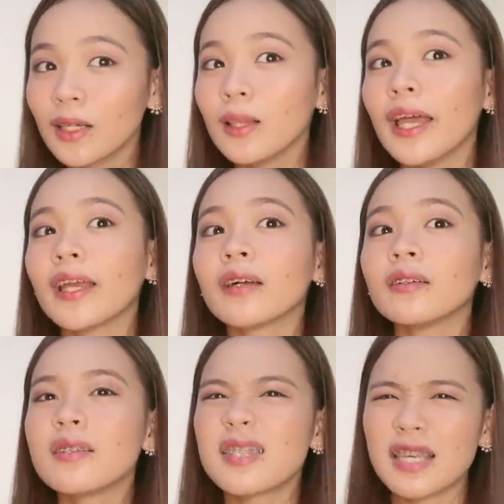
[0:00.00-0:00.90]
Like,
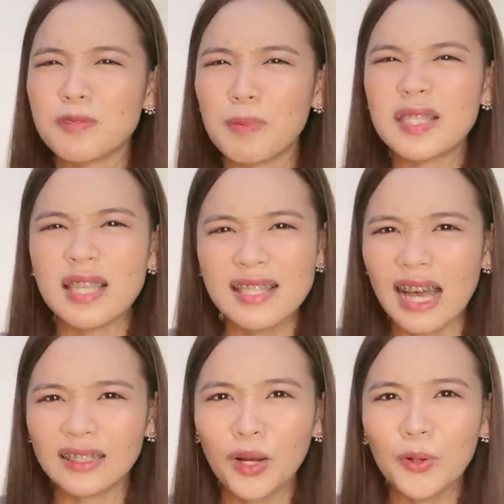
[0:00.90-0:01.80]
6 pieces
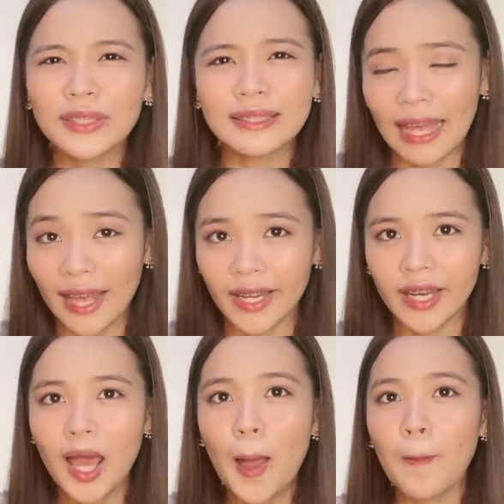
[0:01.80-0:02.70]
ata or
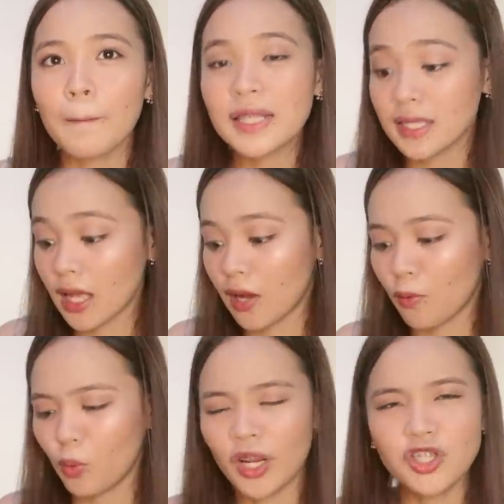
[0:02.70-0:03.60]
10.
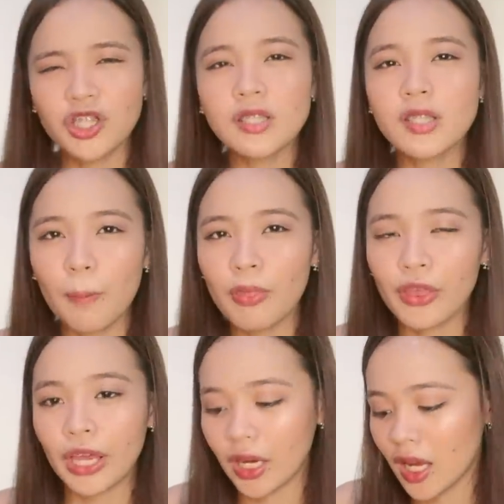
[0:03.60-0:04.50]
Basta 100
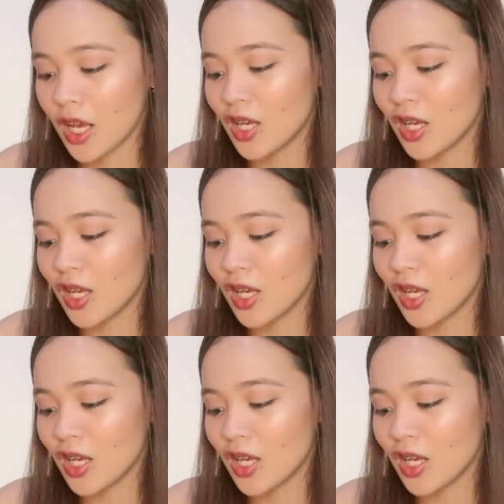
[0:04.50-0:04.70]
something.